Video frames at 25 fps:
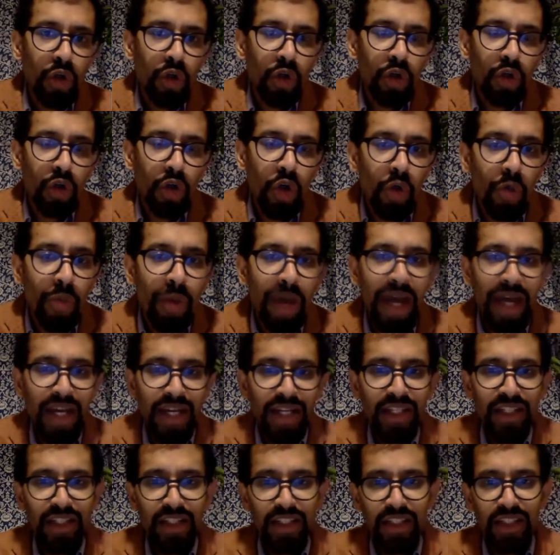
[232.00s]
Go
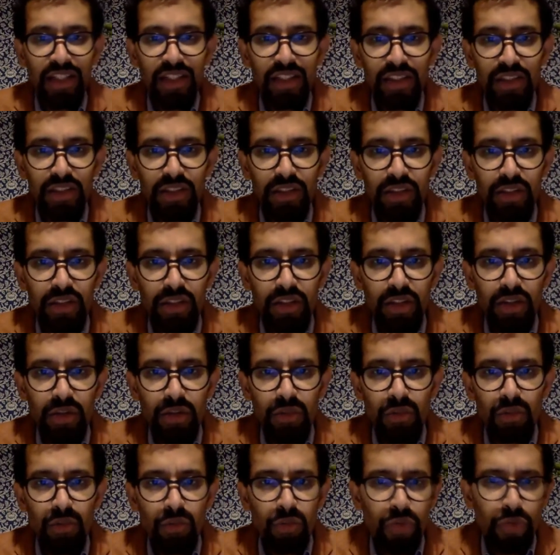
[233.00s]
back
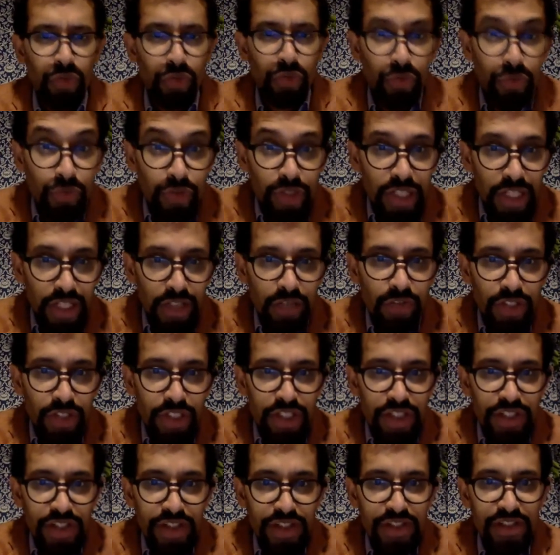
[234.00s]
300
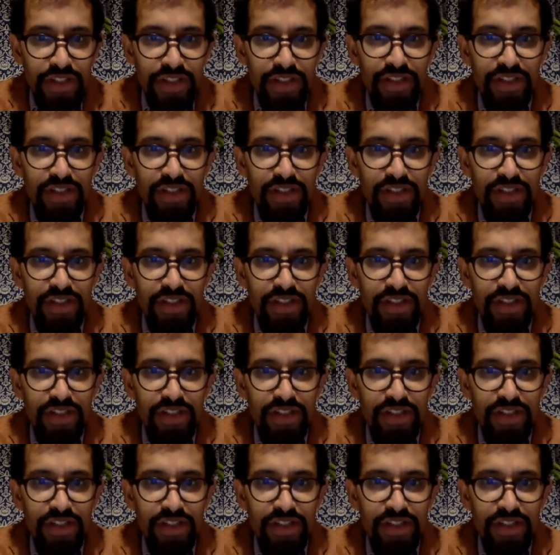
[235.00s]
years